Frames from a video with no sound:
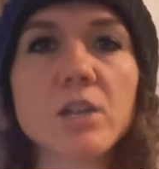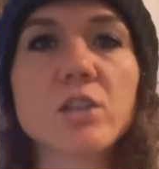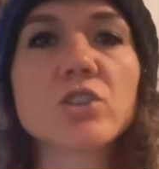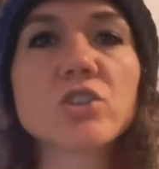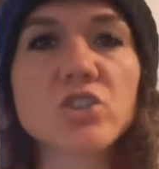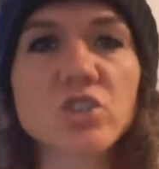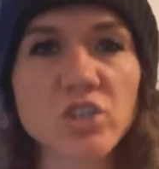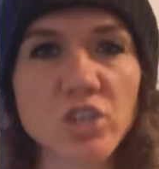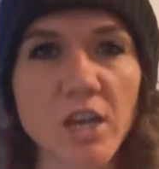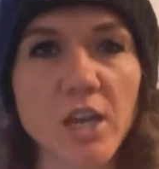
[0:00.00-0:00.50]

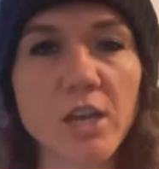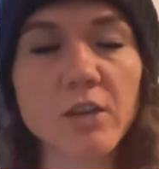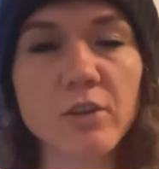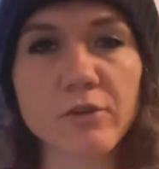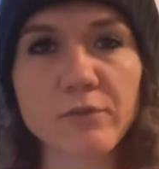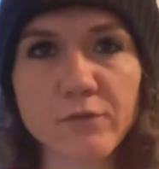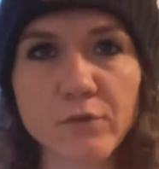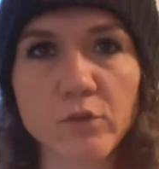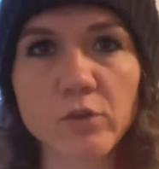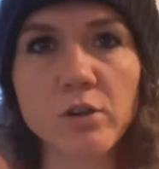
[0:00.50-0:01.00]
Shake
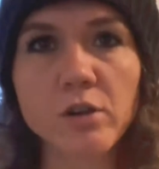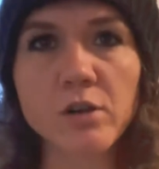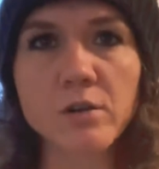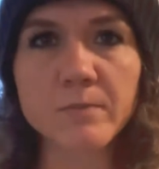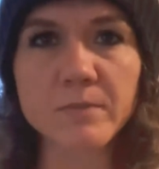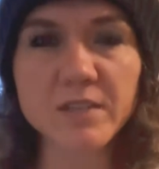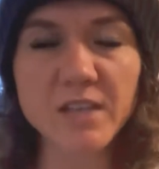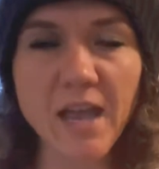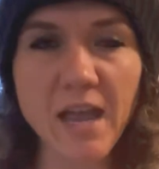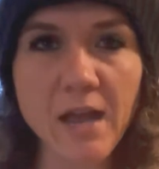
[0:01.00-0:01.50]
your
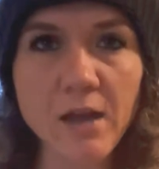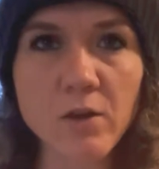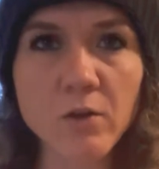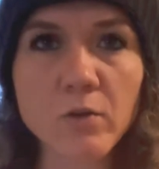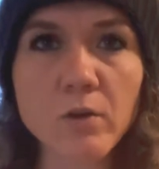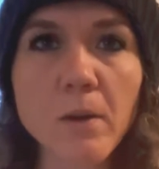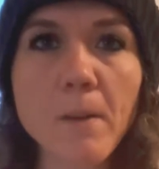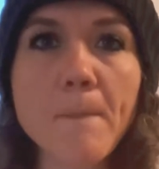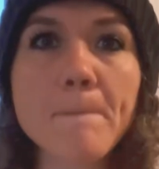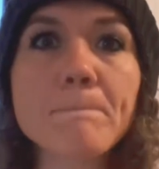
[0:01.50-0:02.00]
forearms
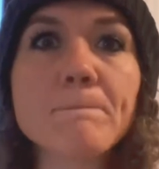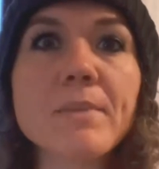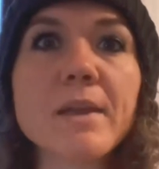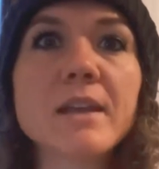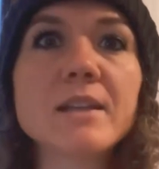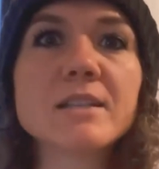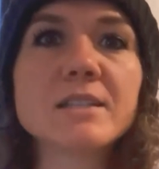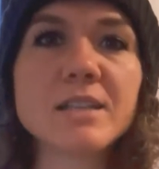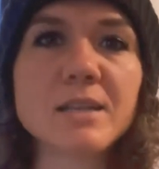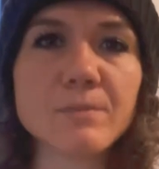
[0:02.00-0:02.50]
out,
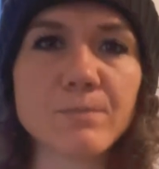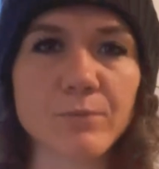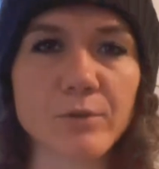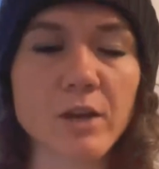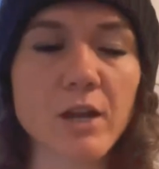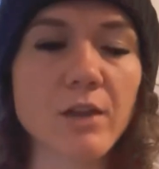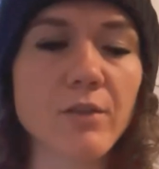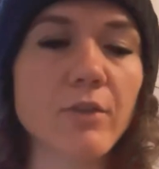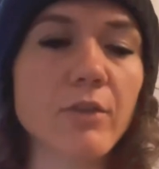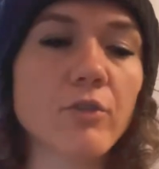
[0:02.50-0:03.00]
big deep
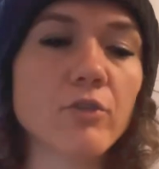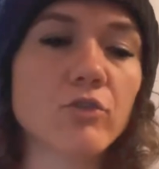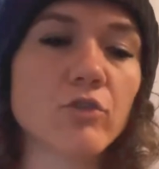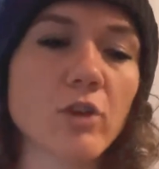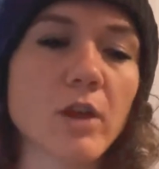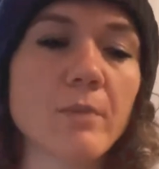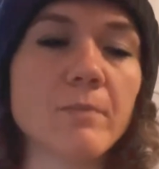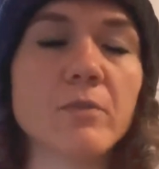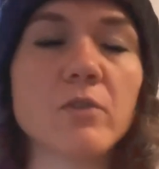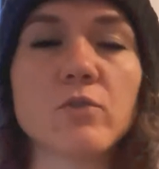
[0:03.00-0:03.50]
breath,
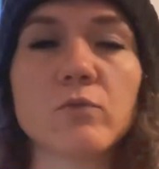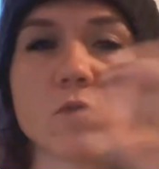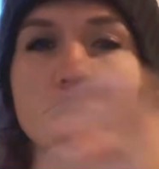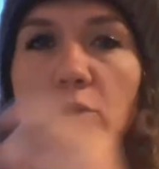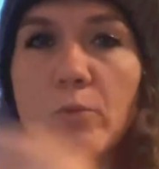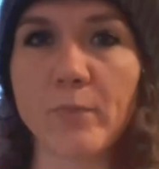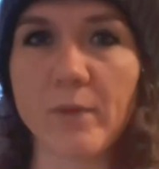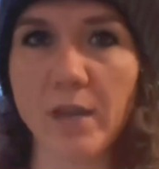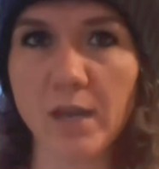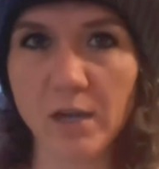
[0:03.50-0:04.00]
grab your
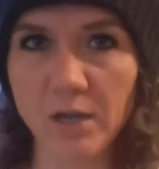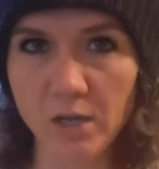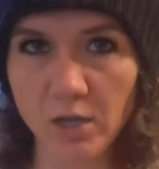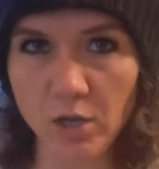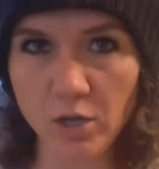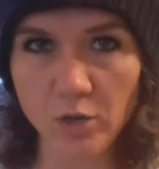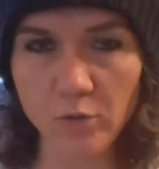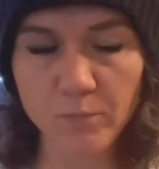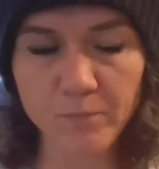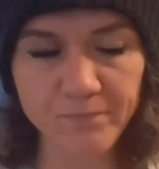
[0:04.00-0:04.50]
rope and
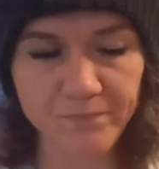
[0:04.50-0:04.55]
go.